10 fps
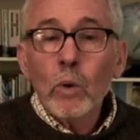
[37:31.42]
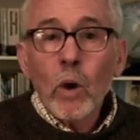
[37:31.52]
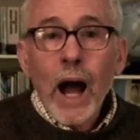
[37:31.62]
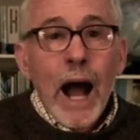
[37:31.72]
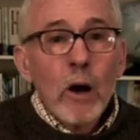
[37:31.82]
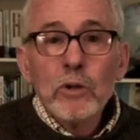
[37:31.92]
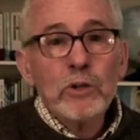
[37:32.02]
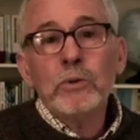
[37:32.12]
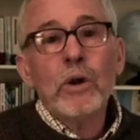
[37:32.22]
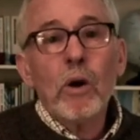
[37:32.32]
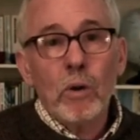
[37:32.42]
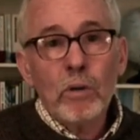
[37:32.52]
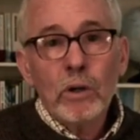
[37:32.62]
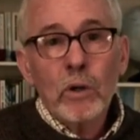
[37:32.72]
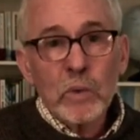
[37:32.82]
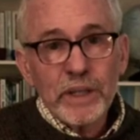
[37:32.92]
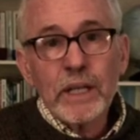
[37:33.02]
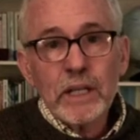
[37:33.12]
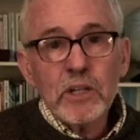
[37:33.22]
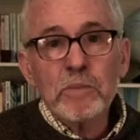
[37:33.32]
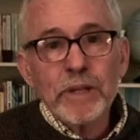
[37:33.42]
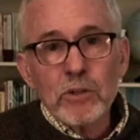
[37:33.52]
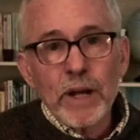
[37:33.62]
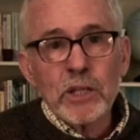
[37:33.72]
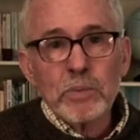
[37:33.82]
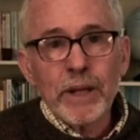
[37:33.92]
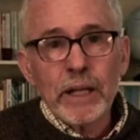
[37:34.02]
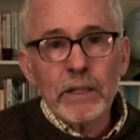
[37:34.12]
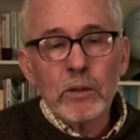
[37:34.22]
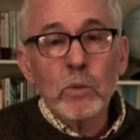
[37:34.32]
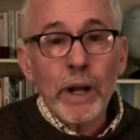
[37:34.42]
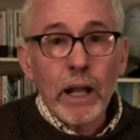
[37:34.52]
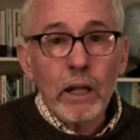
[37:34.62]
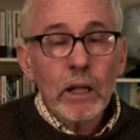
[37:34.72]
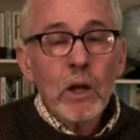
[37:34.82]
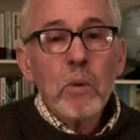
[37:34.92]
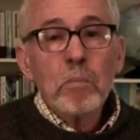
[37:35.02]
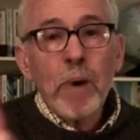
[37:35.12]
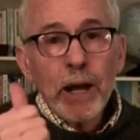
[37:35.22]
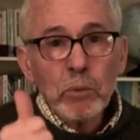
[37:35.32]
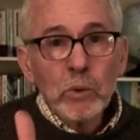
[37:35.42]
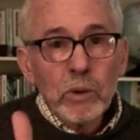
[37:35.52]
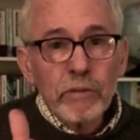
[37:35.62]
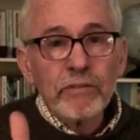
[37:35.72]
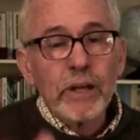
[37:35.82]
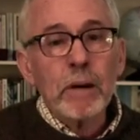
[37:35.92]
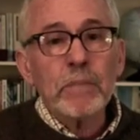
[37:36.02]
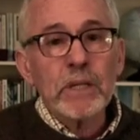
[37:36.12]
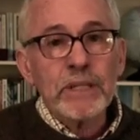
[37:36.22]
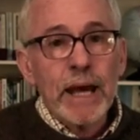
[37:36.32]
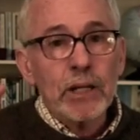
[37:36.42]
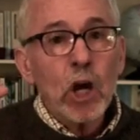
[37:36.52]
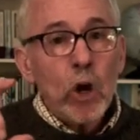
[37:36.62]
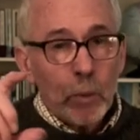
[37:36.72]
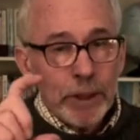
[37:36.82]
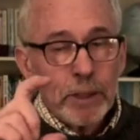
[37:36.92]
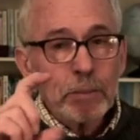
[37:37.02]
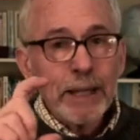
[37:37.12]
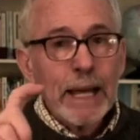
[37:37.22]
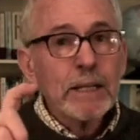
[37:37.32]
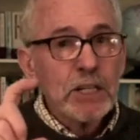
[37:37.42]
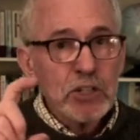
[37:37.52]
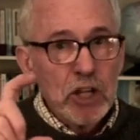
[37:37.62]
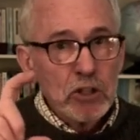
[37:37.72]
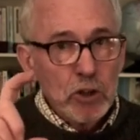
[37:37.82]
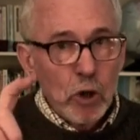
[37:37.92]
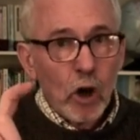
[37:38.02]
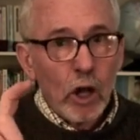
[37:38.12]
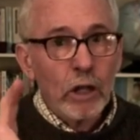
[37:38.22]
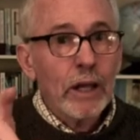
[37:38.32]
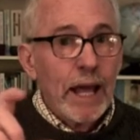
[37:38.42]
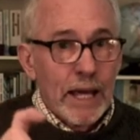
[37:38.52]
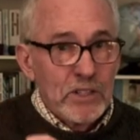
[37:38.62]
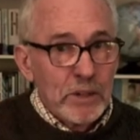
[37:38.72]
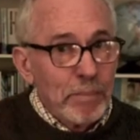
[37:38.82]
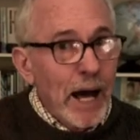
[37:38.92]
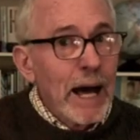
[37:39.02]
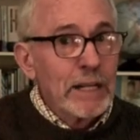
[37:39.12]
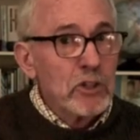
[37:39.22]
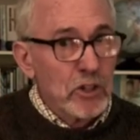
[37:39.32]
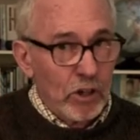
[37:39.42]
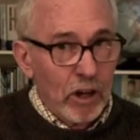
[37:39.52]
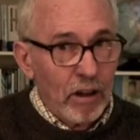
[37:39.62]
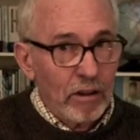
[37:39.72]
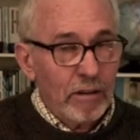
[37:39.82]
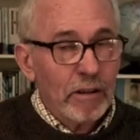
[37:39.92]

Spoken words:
How do you know when they need to be transplanted? Well, my rule of thumb is that when the plant is as tall as the pot is tall,